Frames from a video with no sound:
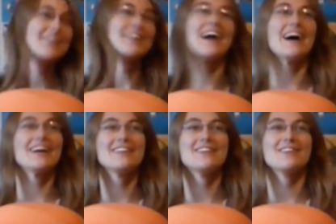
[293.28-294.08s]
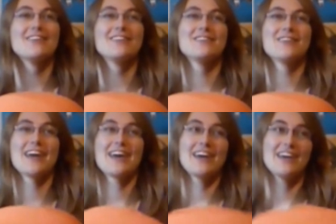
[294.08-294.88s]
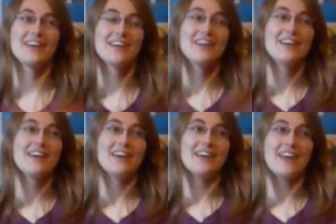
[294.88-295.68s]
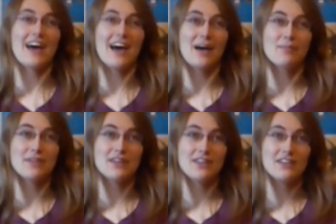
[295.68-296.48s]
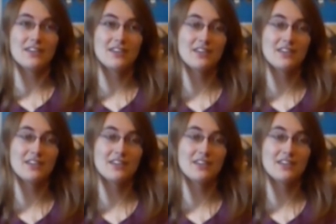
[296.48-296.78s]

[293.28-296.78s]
glad they're all okay and happy.